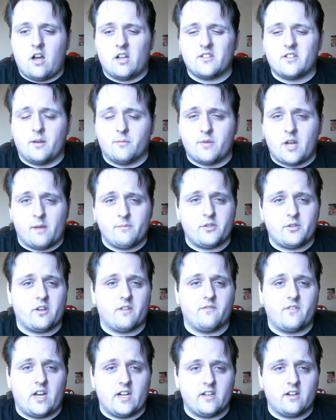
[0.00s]
Sometimes you
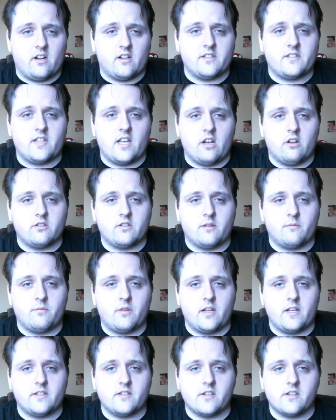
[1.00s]
can find it on sale some
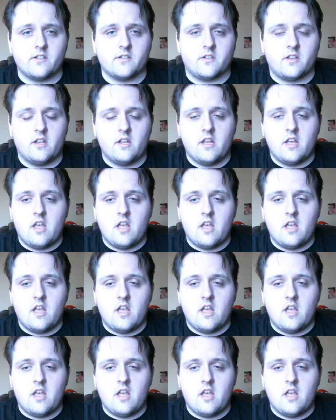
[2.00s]
places.